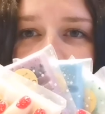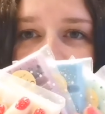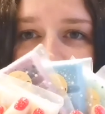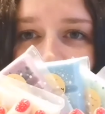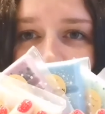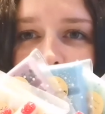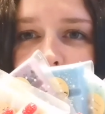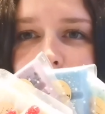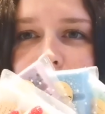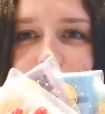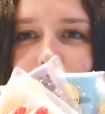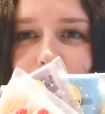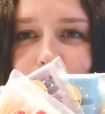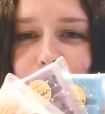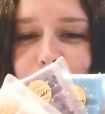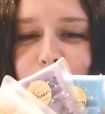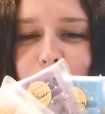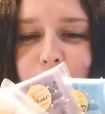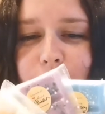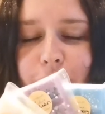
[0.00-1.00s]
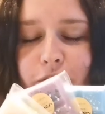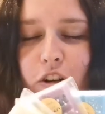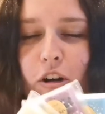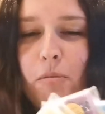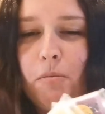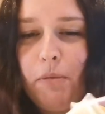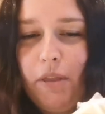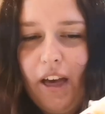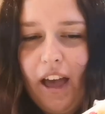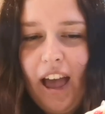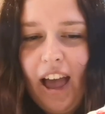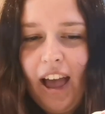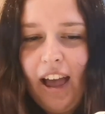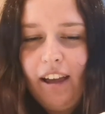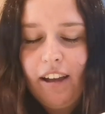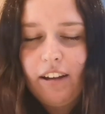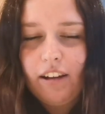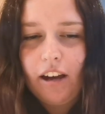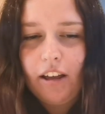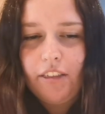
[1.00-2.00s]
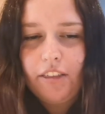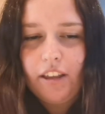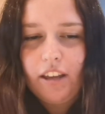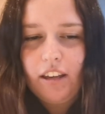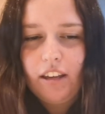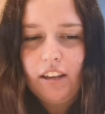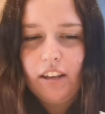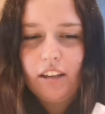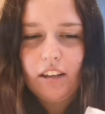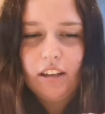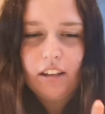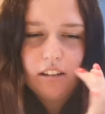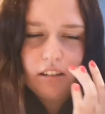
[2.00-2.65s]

So I got all of those from there. I think